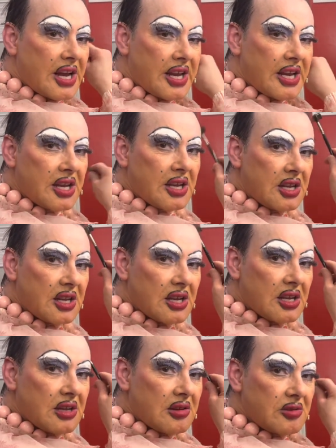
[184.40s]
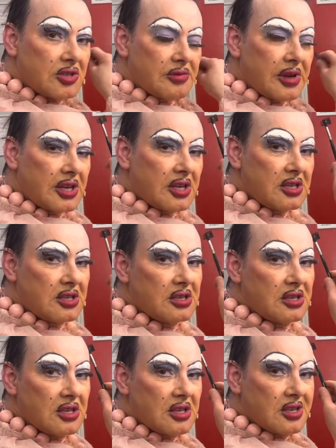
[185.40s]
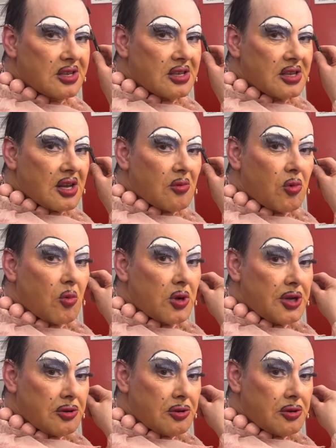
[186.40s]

Oh, go on. Change it up a bit.